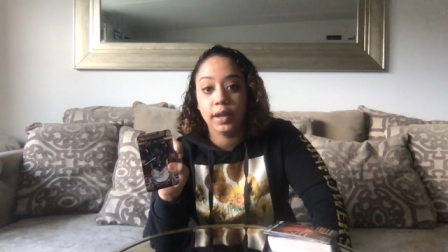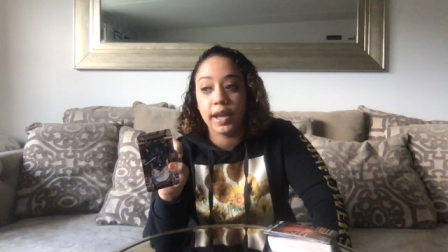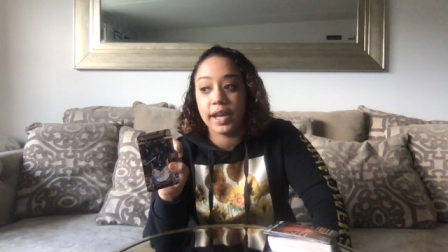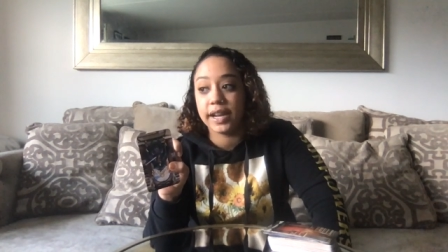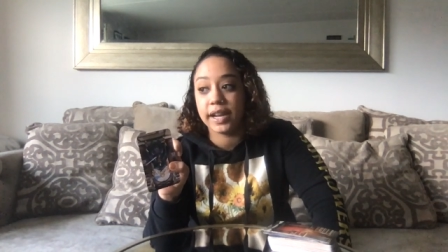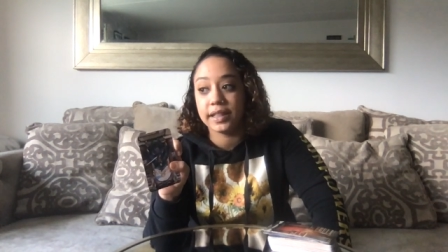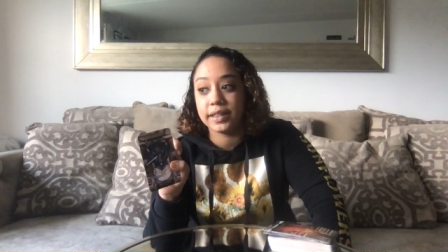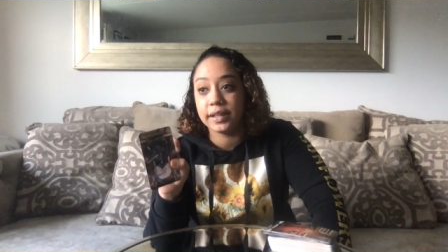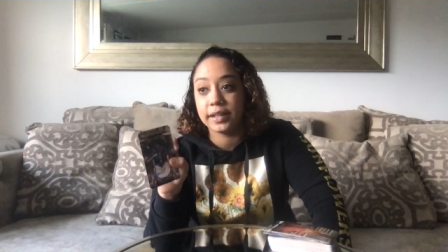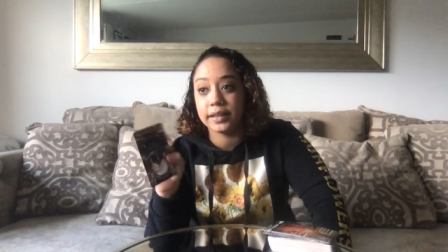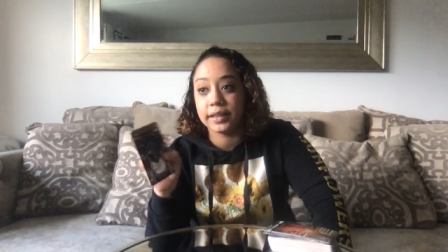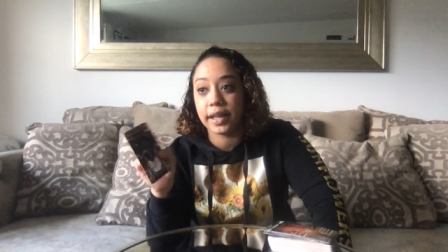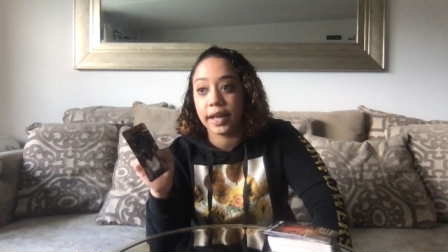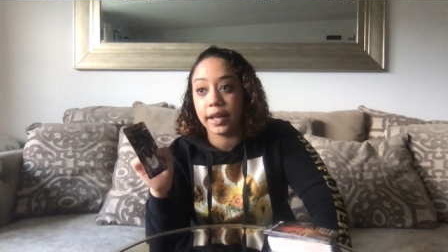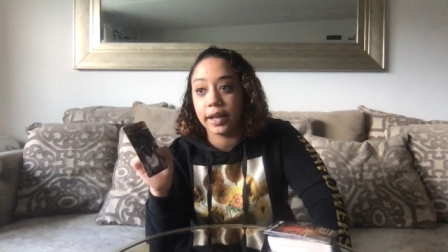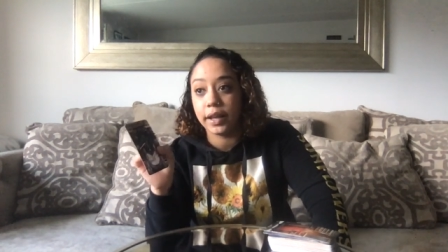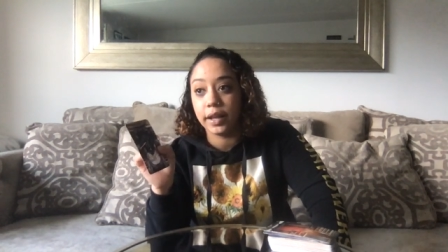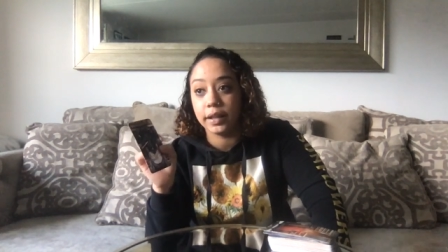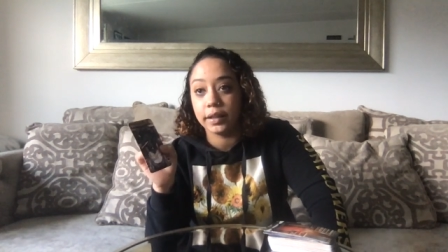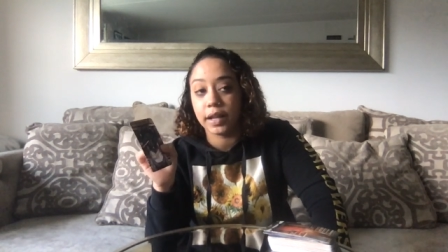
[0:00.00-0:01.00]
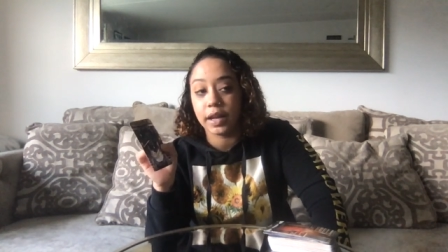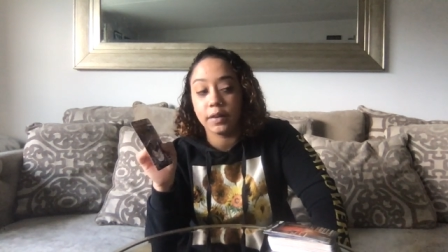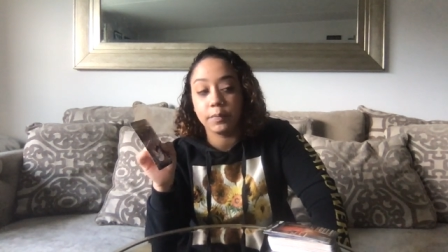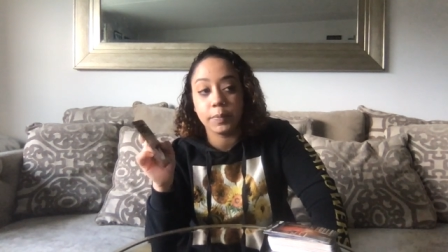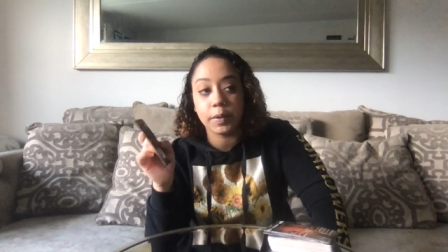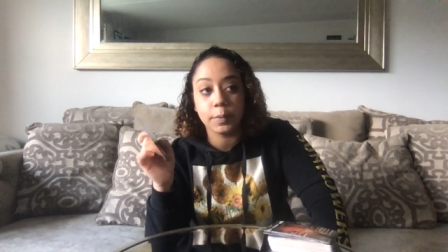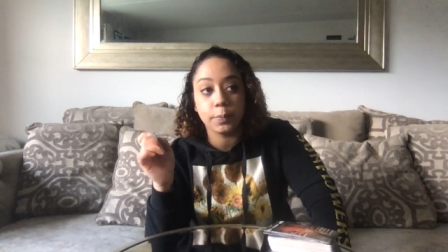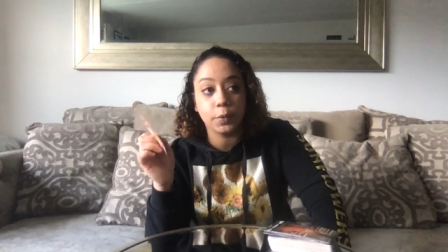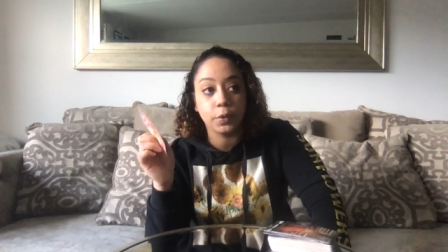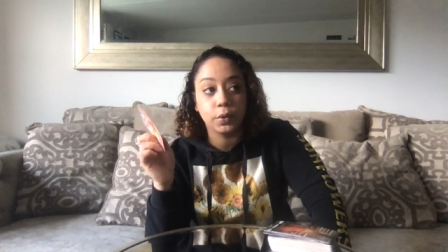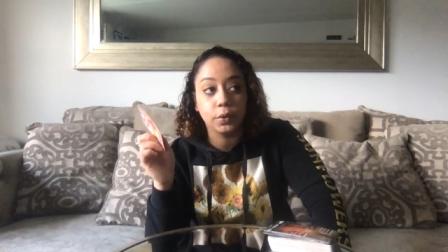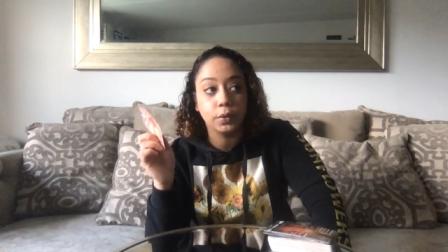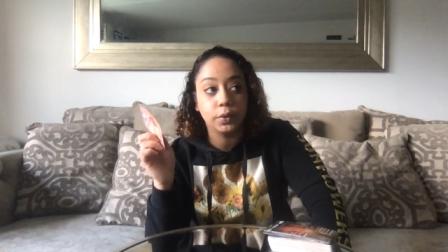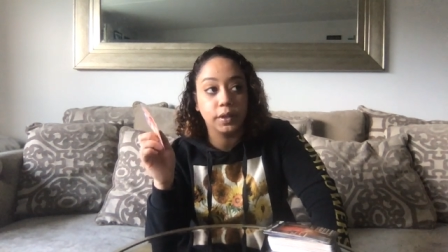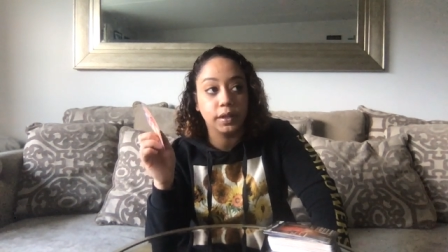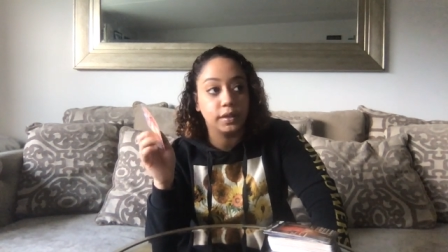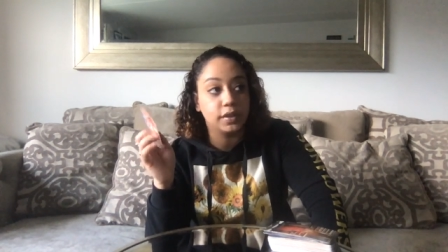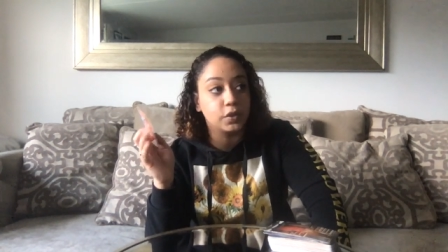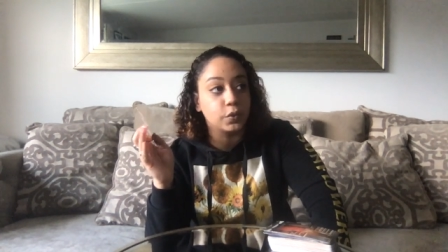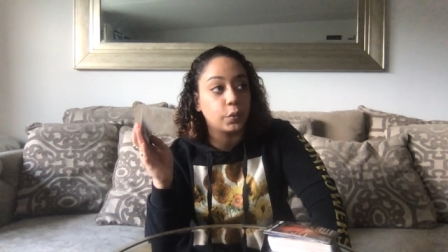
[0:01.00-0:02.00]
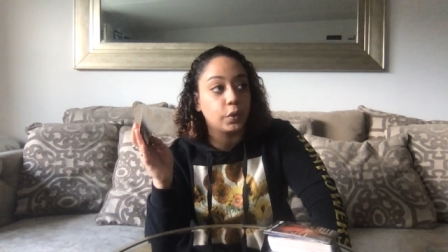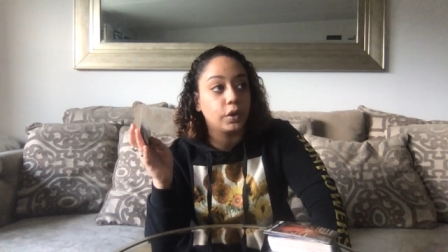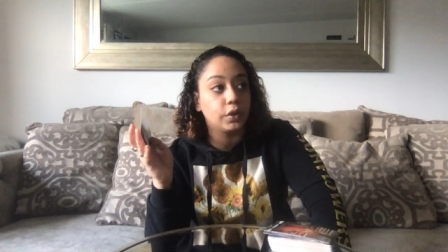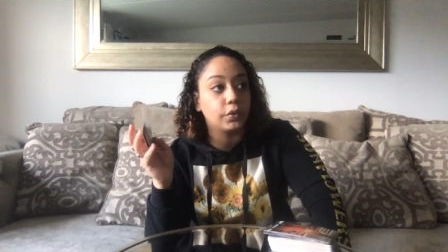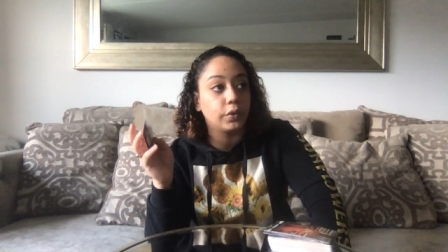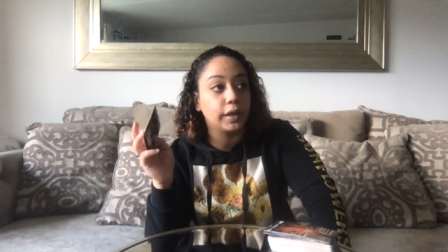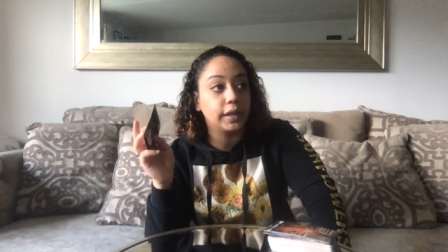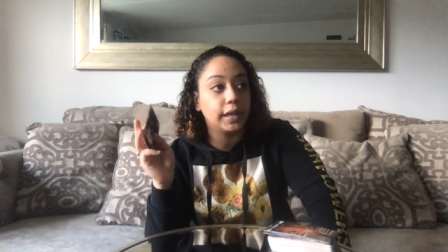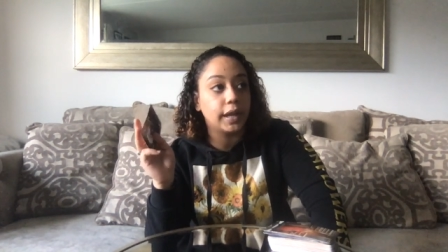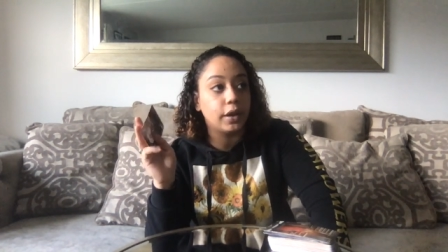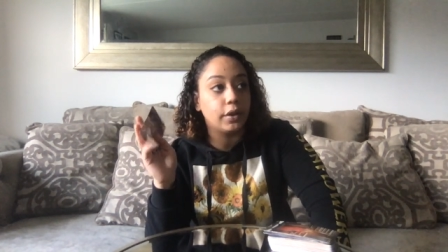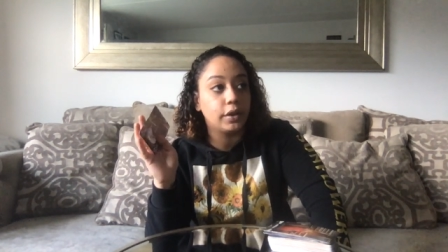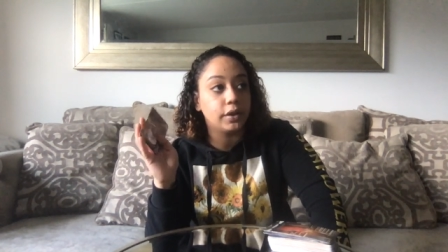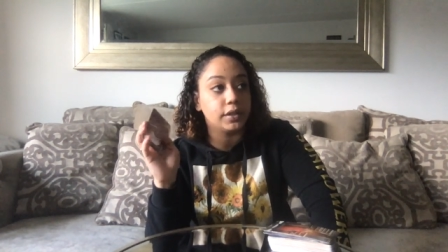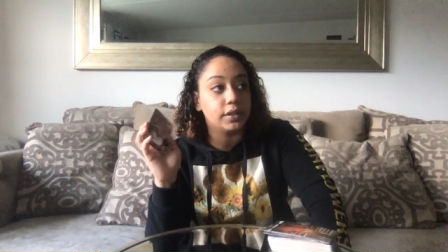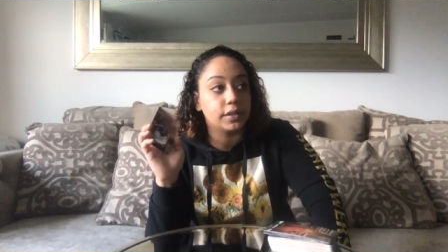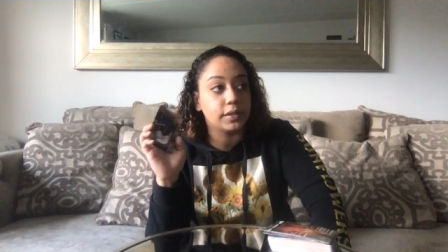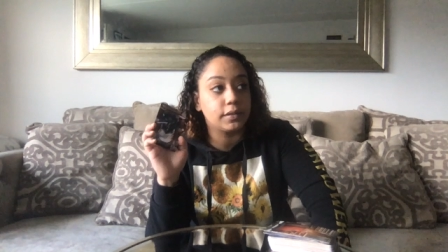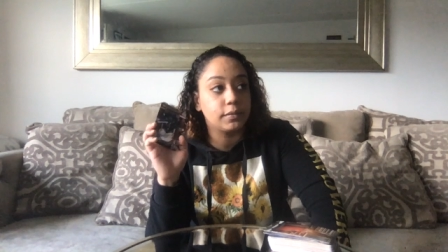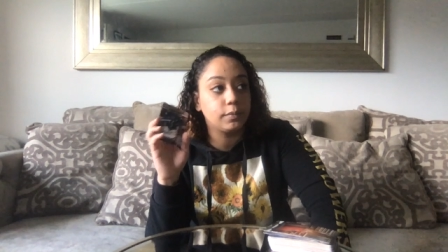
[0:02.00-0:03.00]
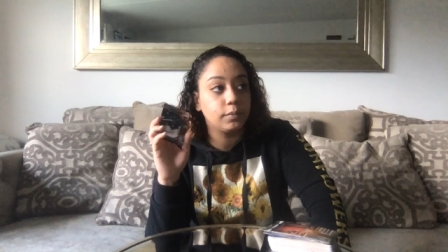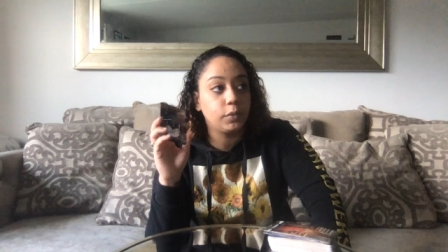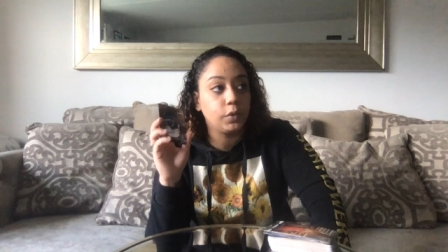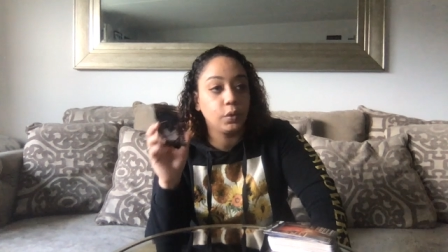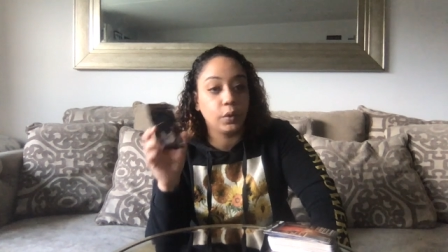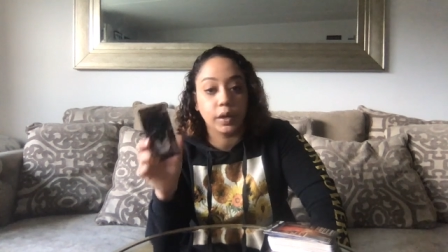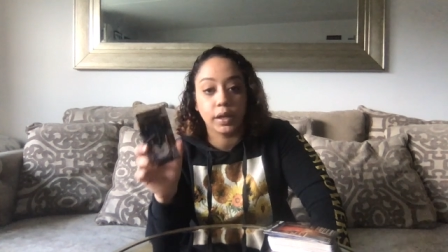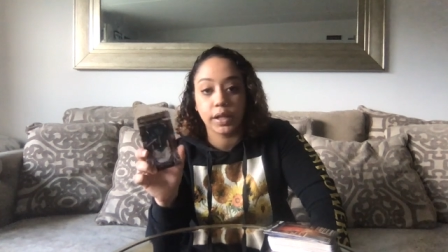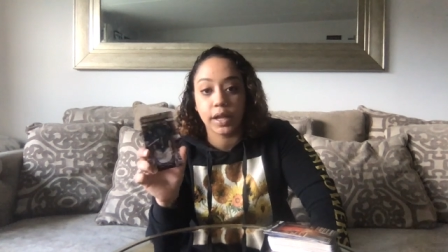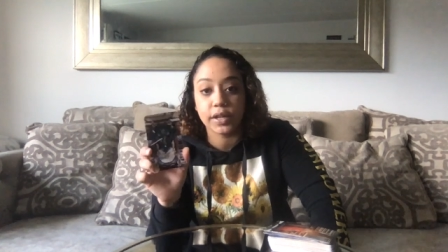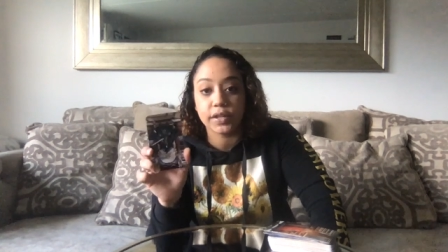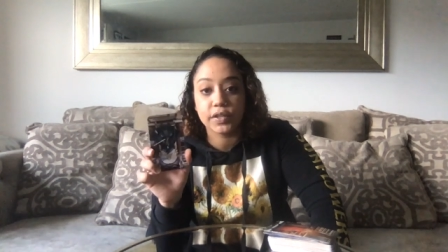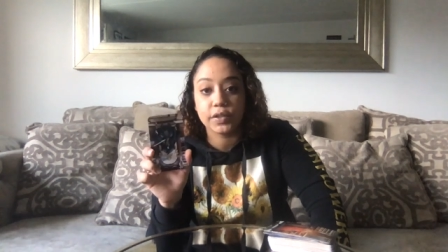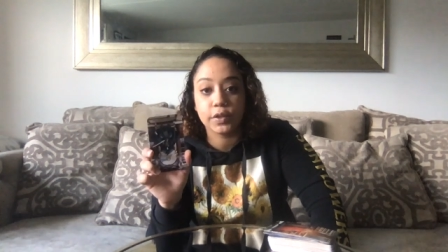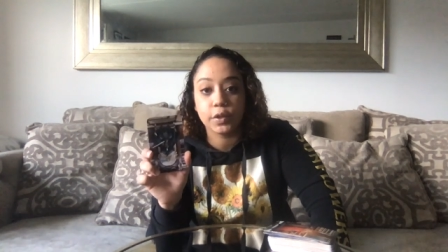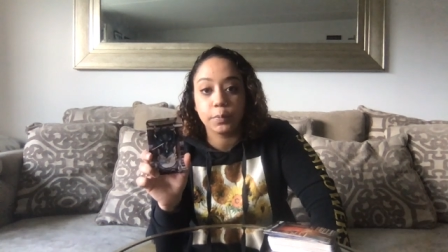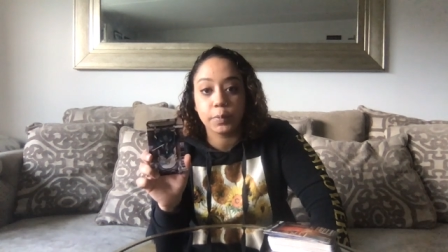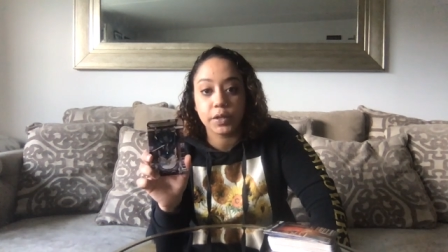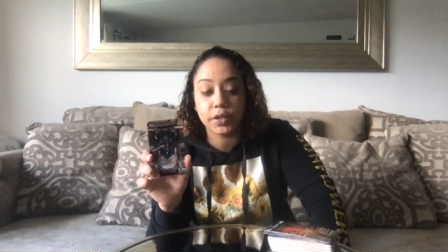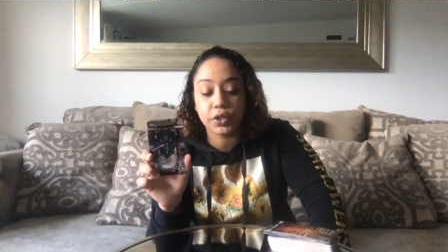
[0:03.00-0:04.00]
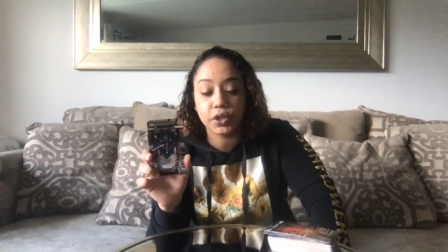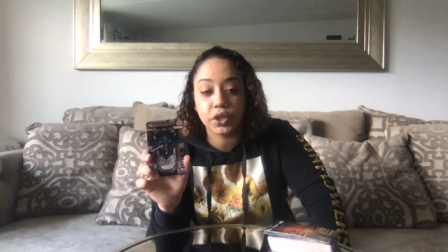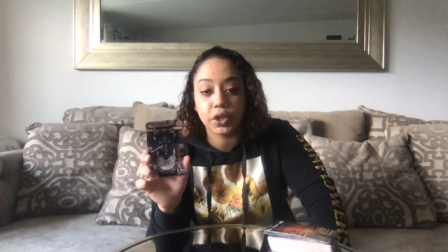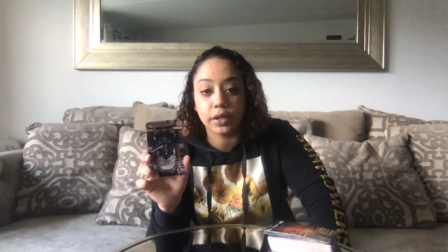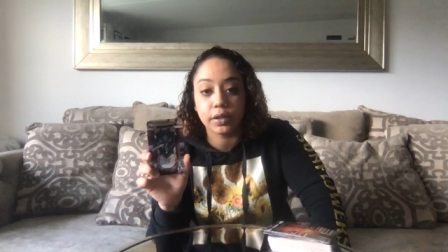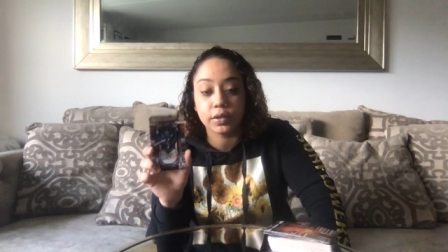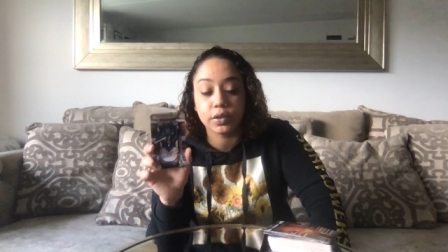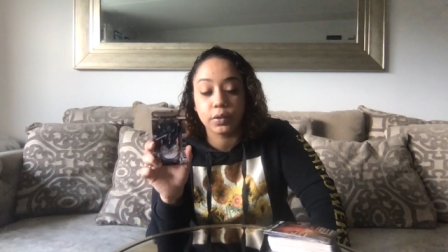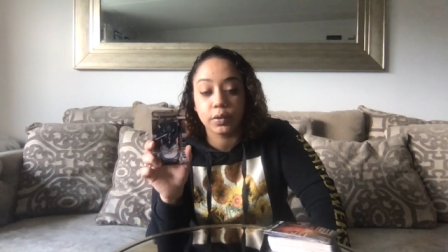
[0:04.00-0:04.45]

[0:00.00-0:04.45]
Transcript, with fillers: And I think that a lot of people in this world right now are just doing a lot of stupid shit.